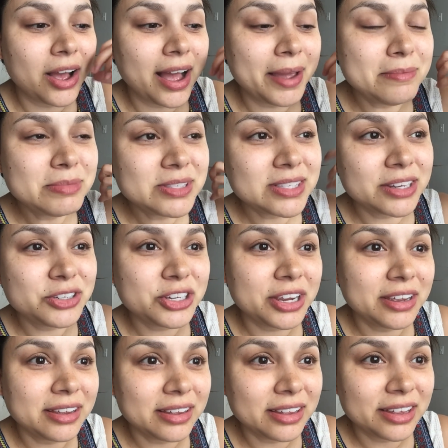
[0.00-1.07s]

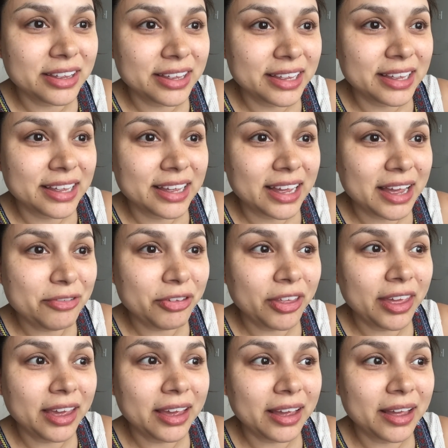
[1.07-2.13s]
feel
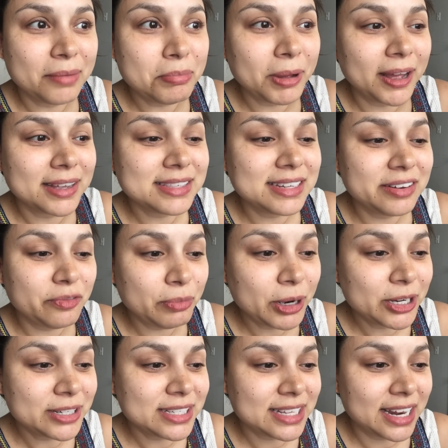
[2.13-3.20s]
like a positive
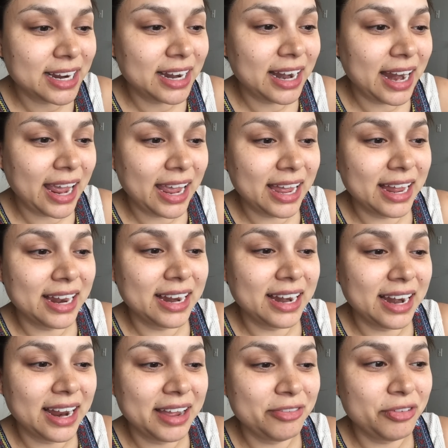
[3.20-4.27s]
person,
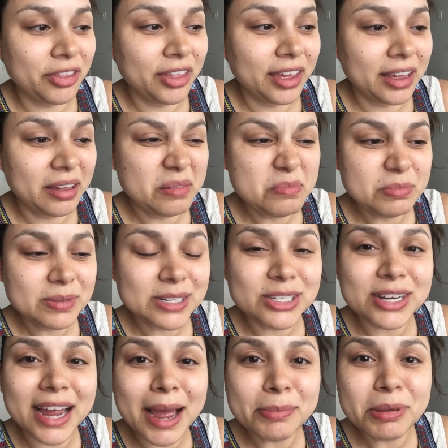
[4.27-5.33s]
and I feel like I'm
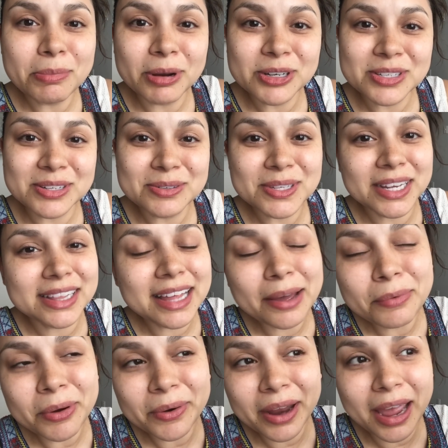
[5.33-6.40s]
such a happy person. I was like,
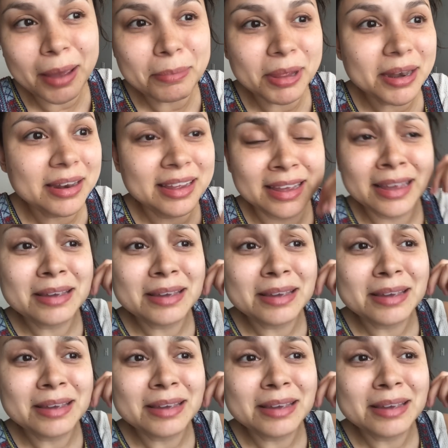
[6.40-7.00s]
that won't happen.